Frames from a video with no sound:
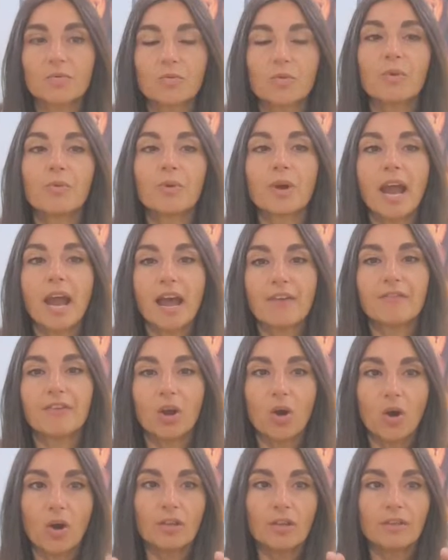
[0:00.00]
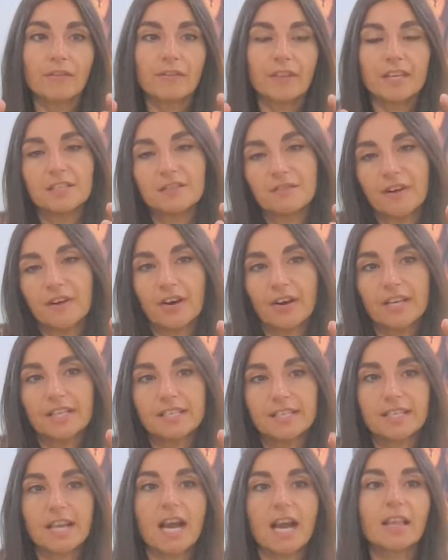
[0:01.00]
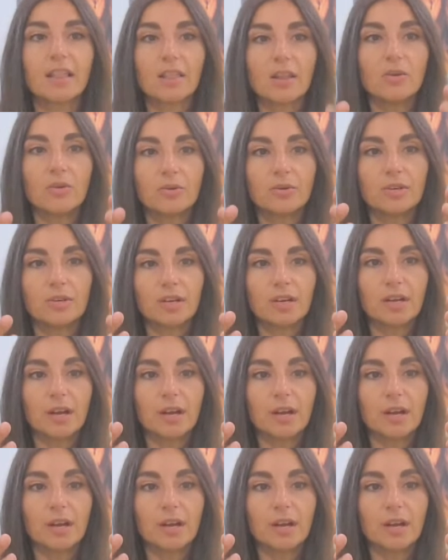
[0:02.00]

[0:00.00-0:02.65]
we were having all of these very siloed,